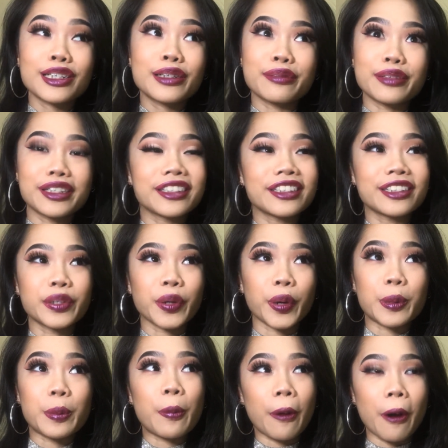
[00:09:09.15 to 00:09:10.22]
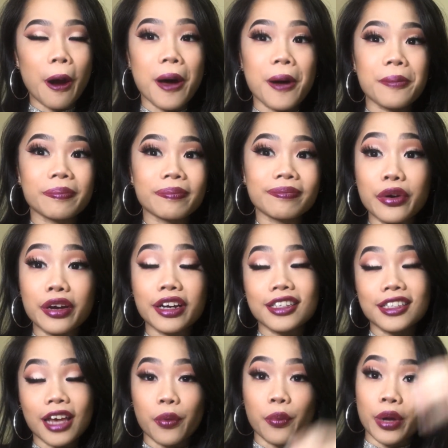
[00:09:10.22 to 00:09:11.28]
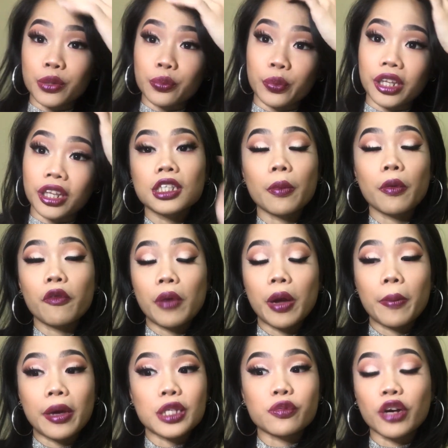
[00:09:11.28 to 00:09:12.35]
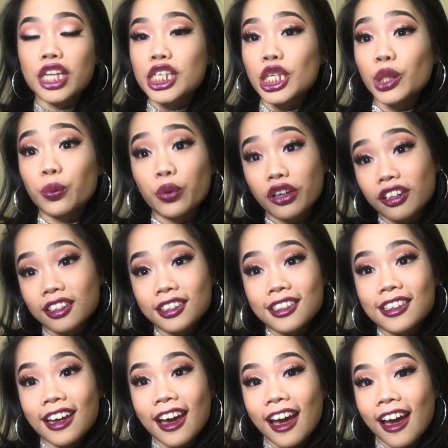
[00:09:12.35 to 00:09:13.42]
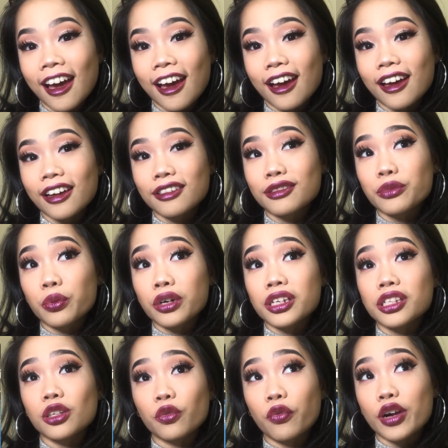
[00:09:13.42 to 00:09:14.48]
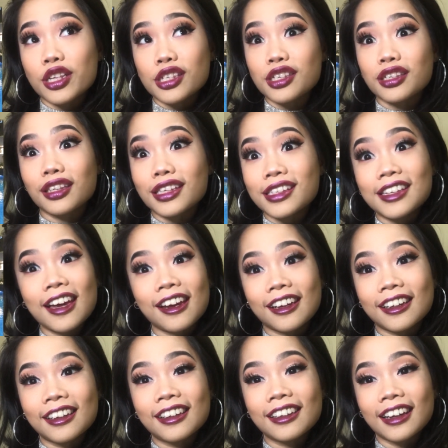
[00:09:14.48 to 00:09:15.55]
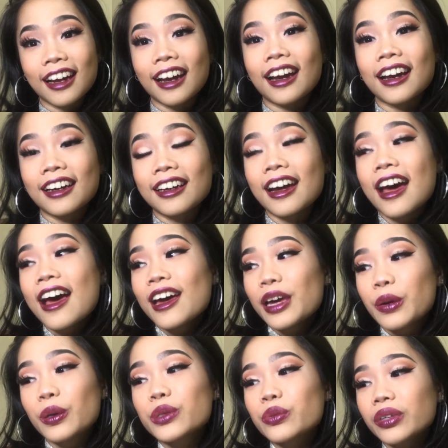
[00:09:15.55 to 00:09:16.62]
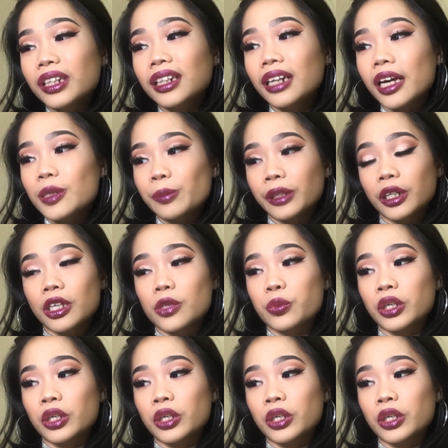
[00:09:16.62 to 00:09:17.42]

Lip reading: really enjoyed prom because I went with some of my best friends in the world, and we're still friends to this day. And it was really nice because we